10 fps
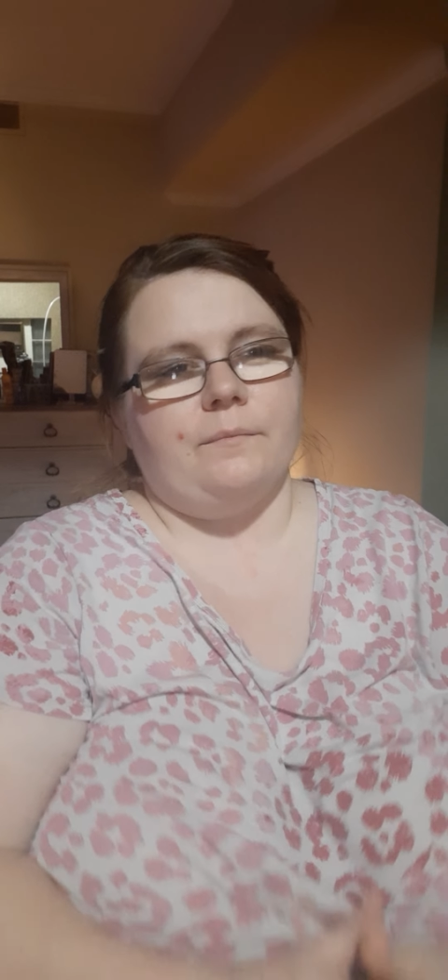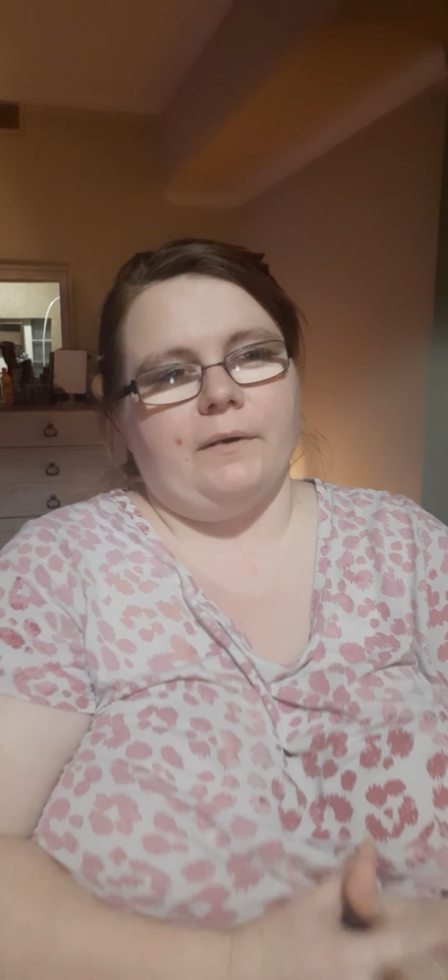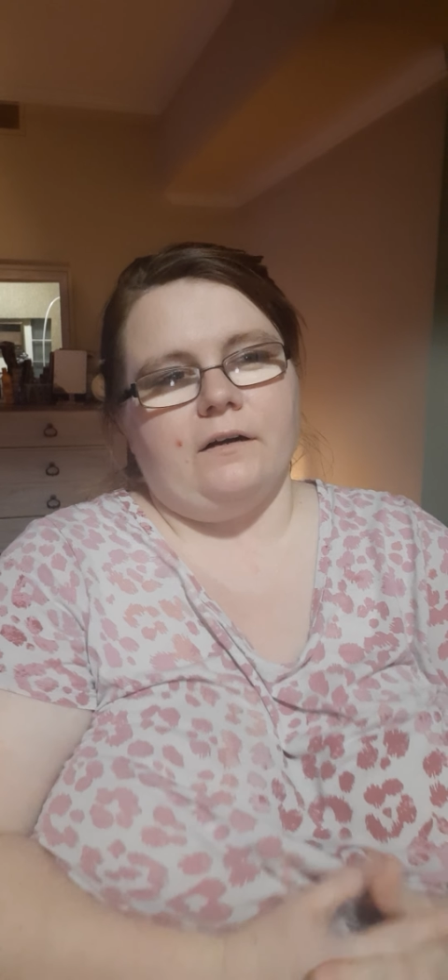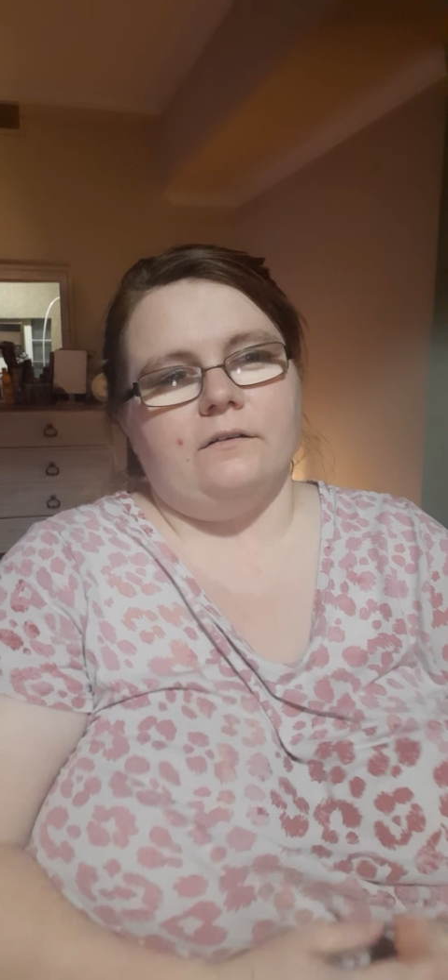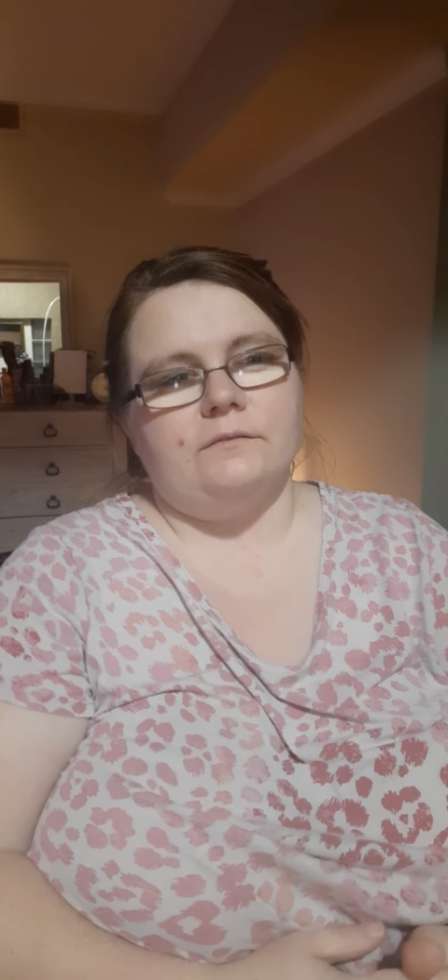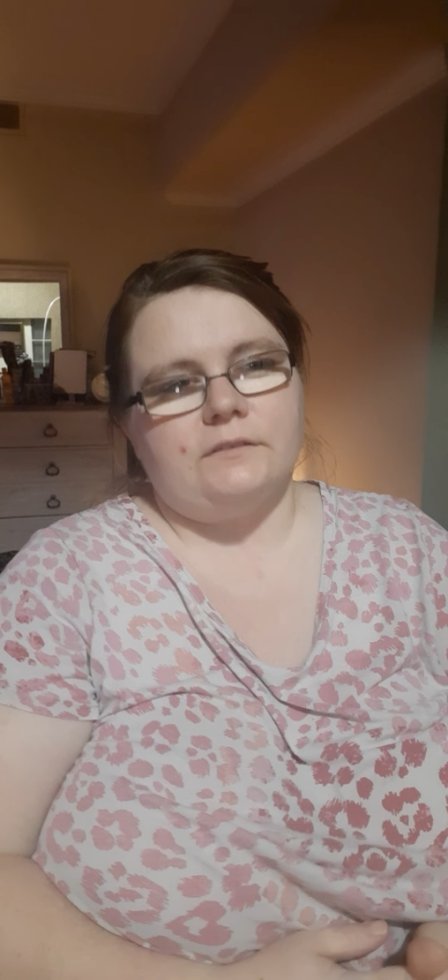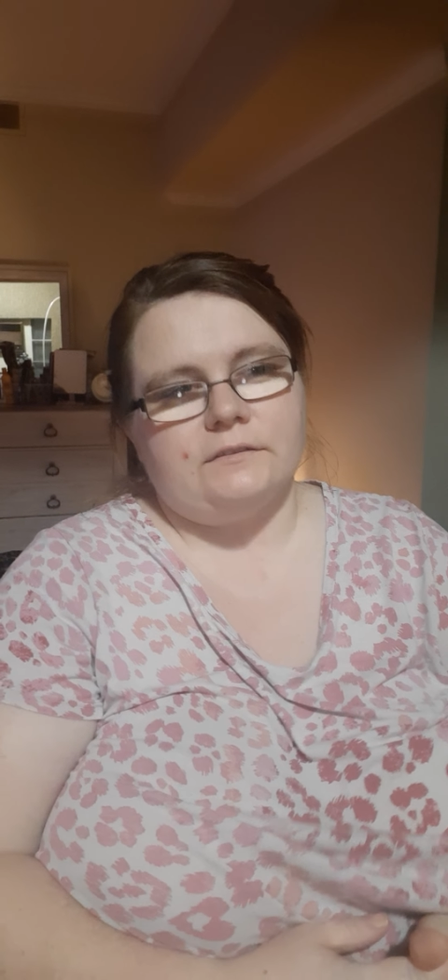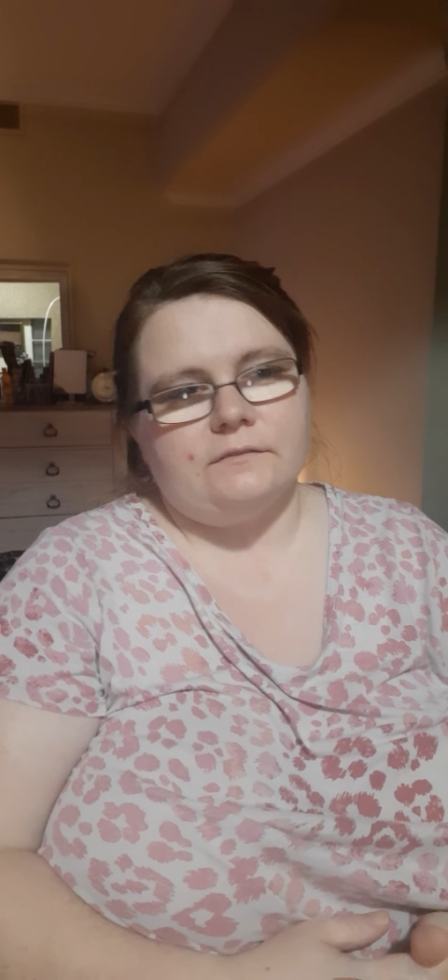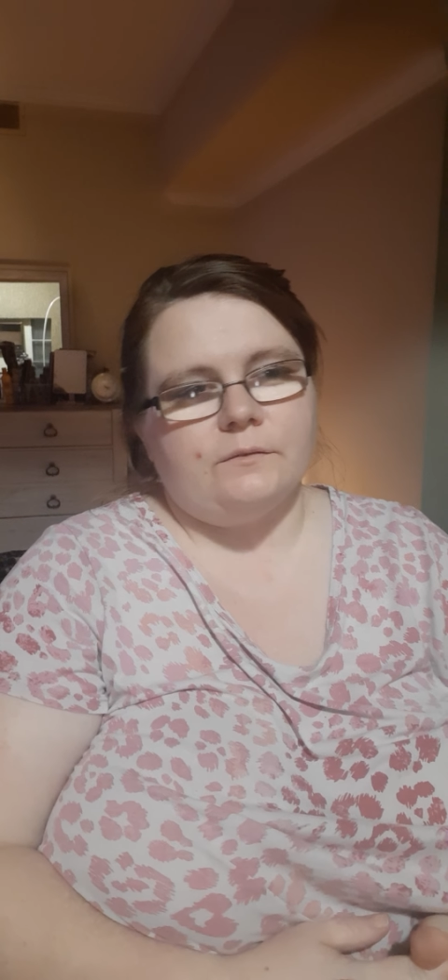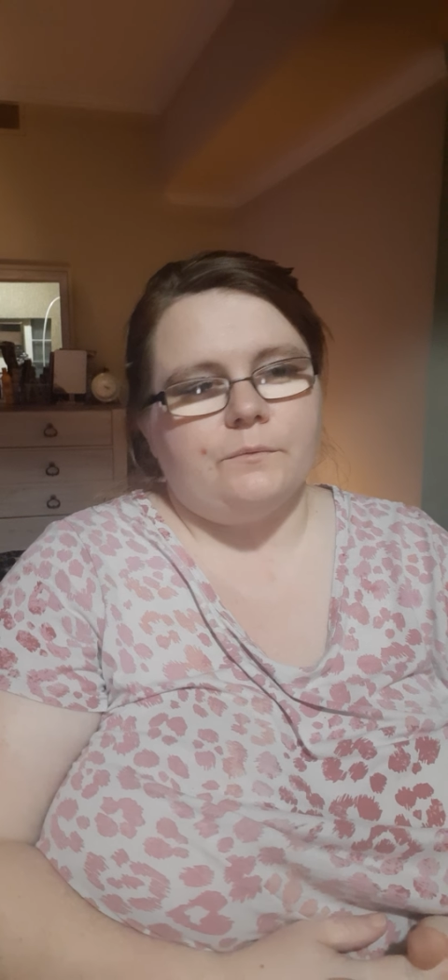about
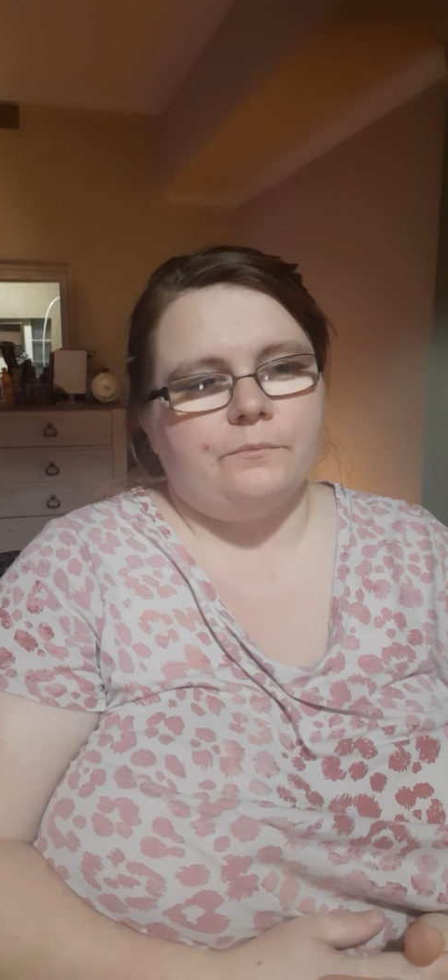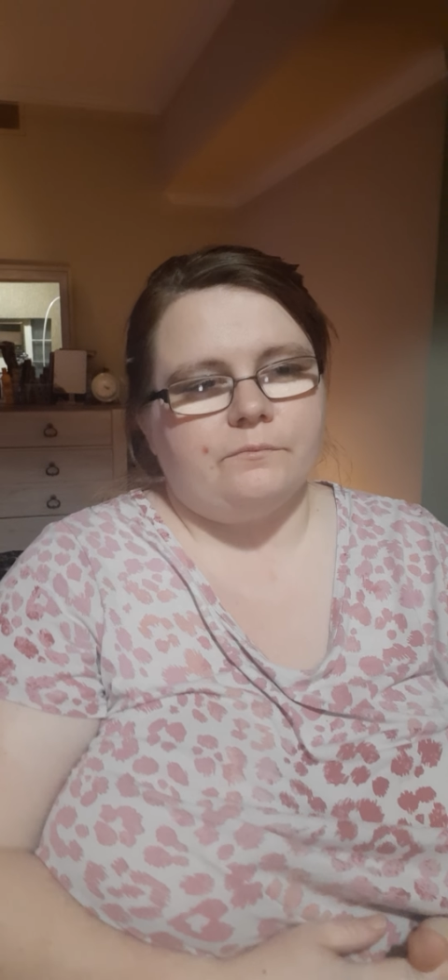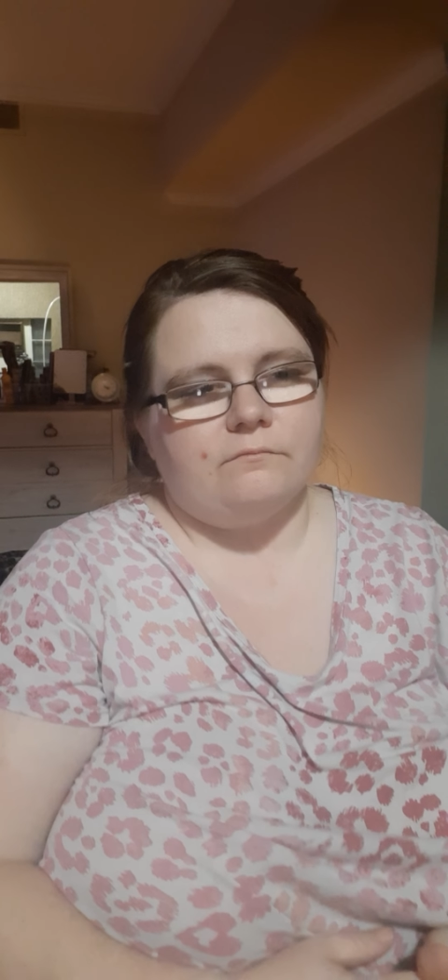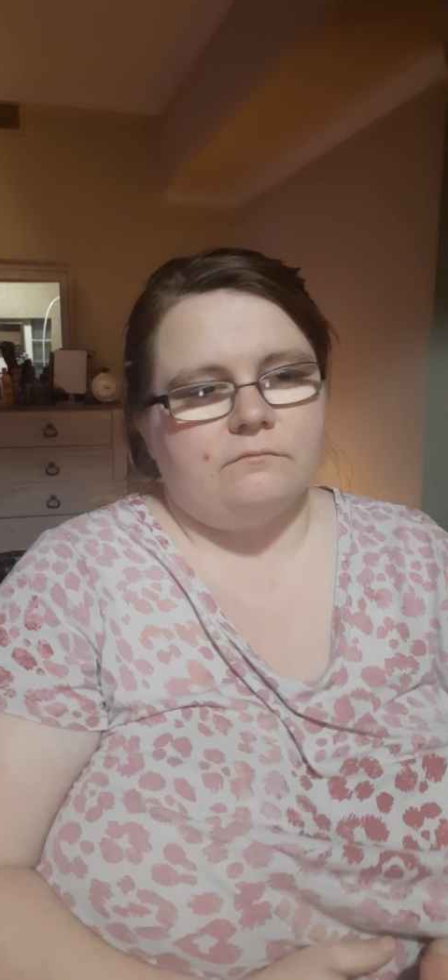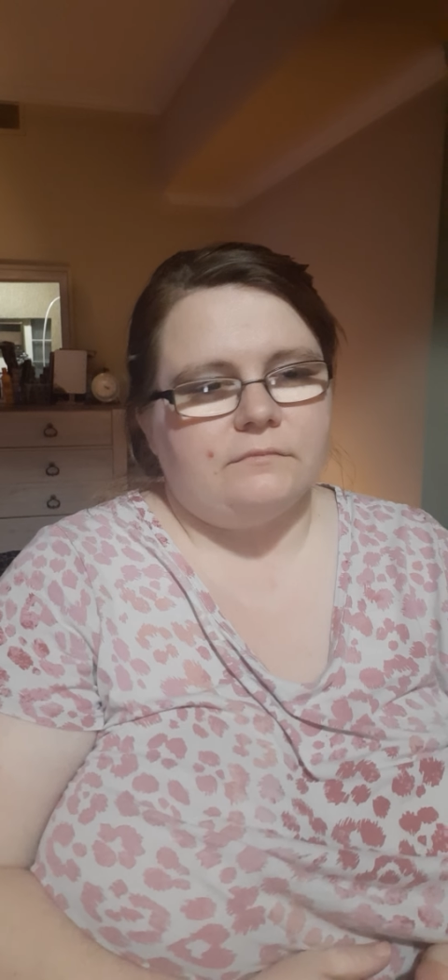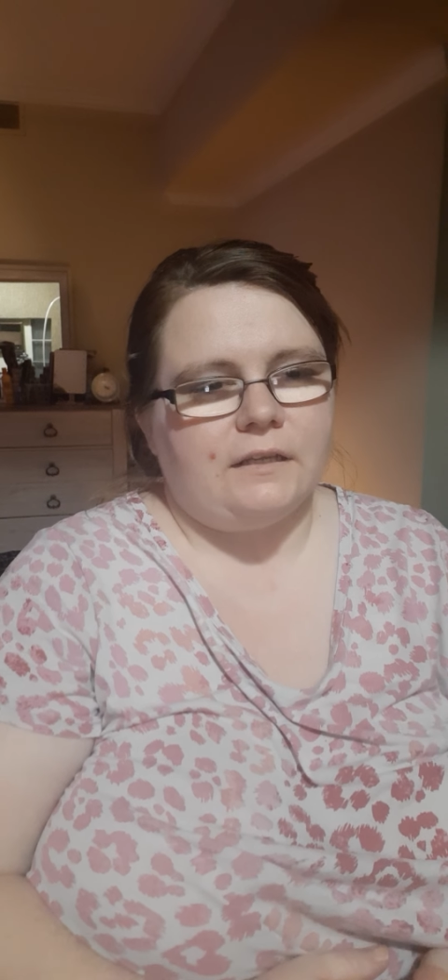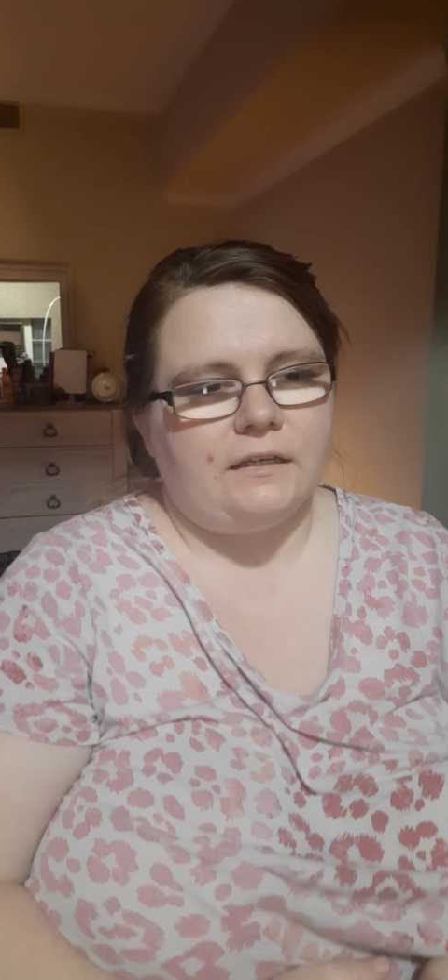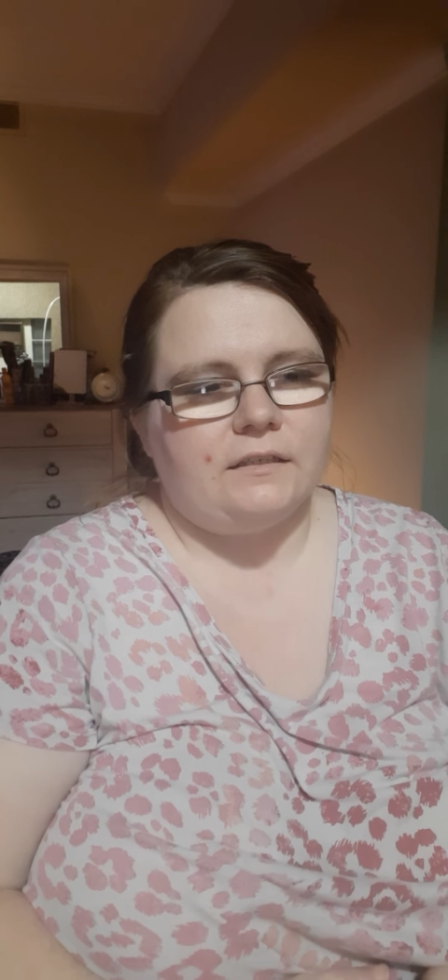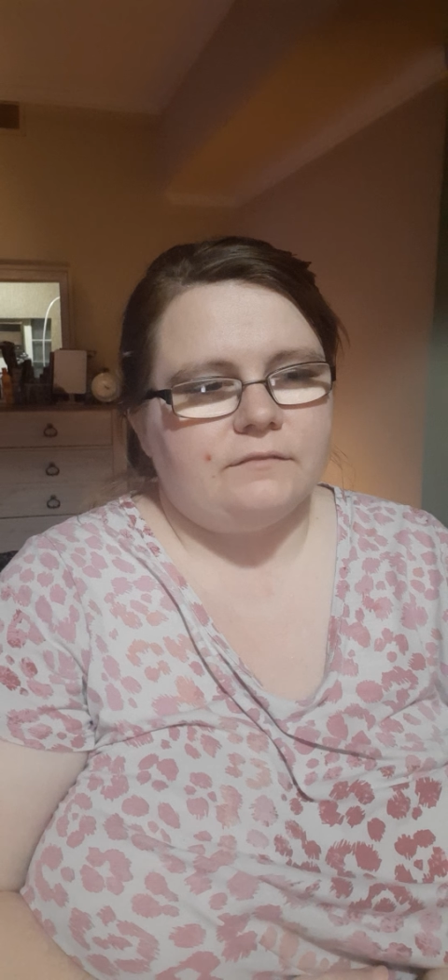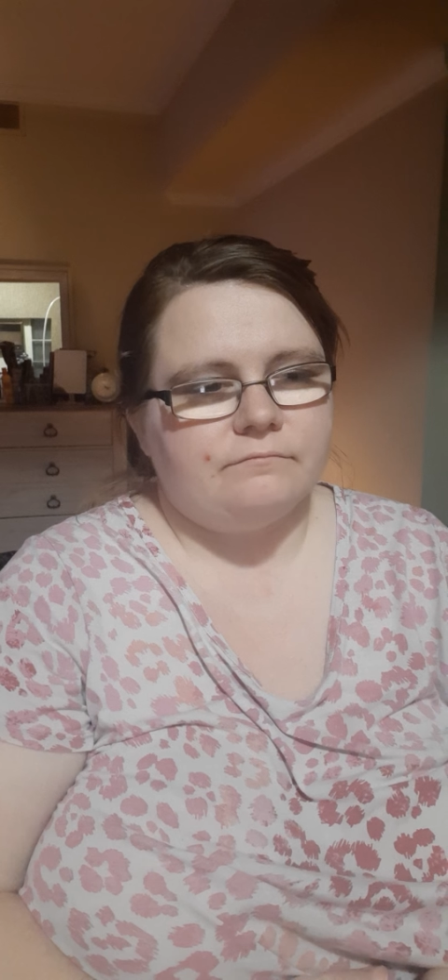like